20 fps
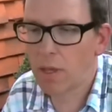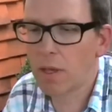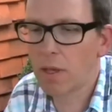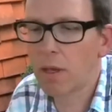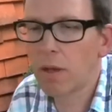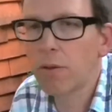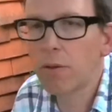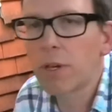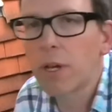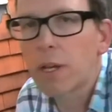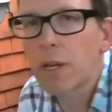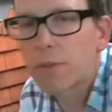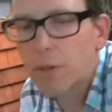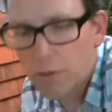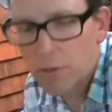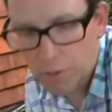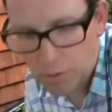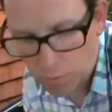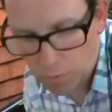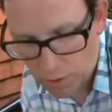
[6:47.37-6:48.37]
Okay,
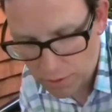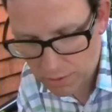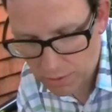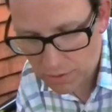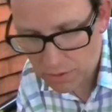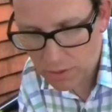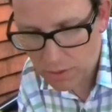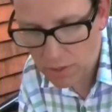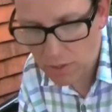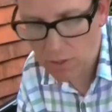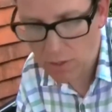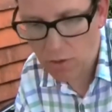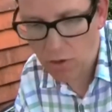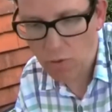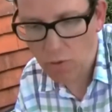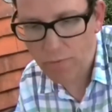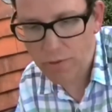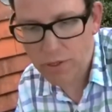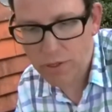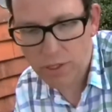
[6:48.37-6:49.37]
those ones
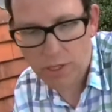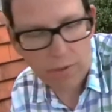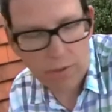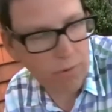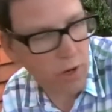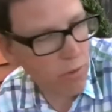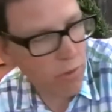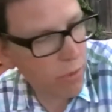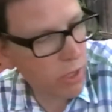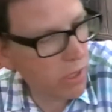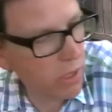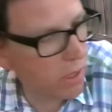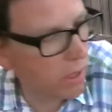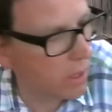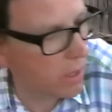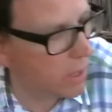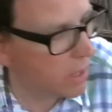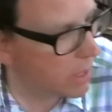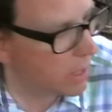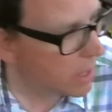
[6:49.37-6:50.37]
obviously Roman.
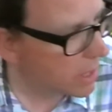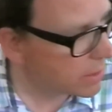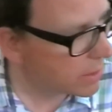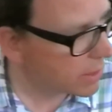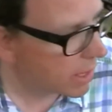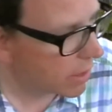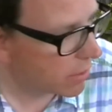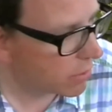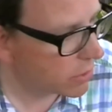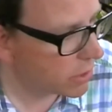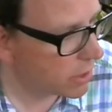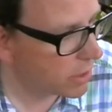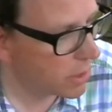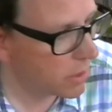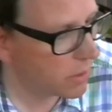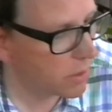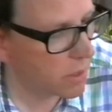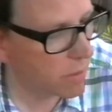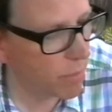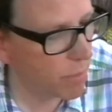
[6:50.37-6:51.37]
Now turning
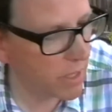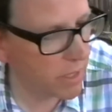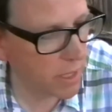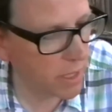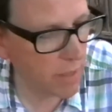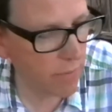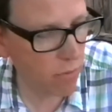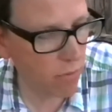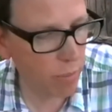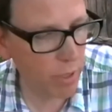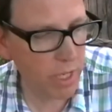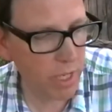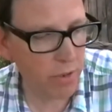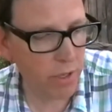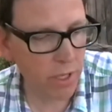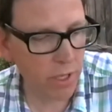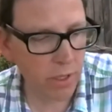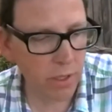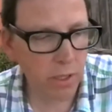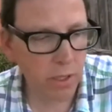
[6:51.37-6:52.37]
to the medieval
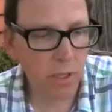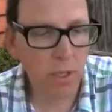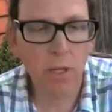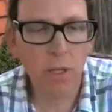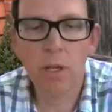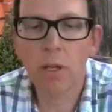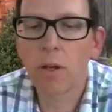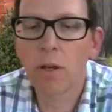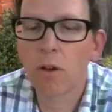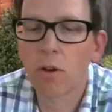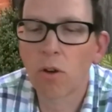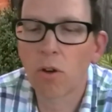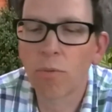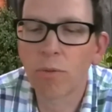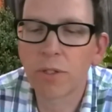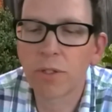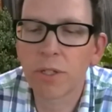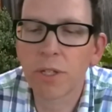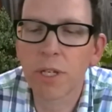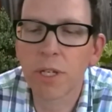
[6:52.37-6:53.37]
period,
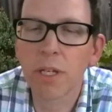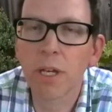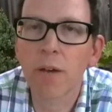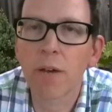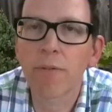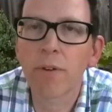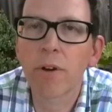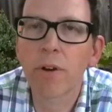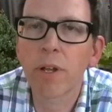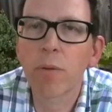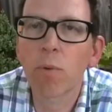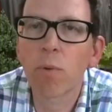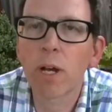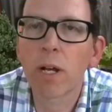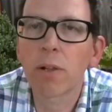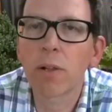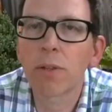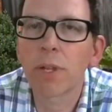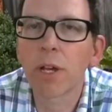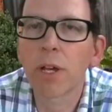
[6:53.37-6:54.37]
obviously a very
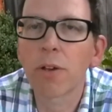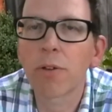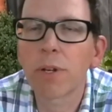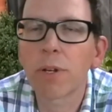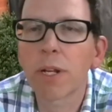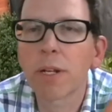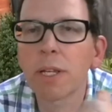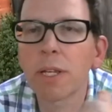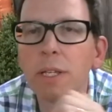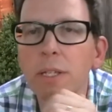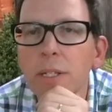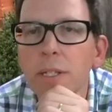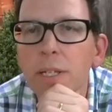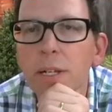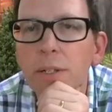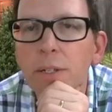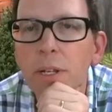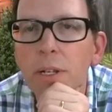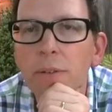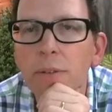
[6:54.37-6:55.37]
well known and easily
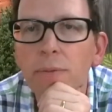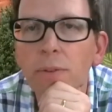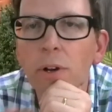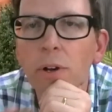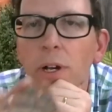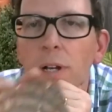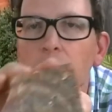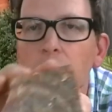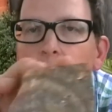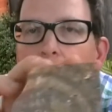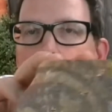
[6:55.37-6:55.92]
identified